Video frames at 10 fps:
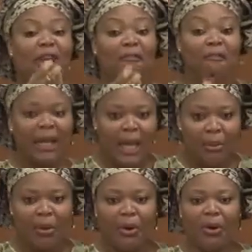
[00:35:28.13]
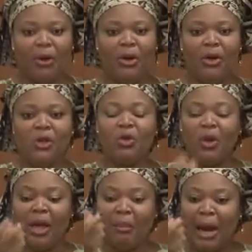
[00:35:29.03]
available
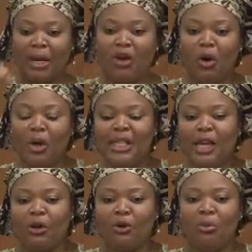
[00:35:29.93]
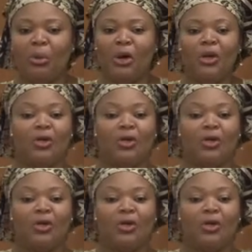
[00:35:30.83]
to a minority group,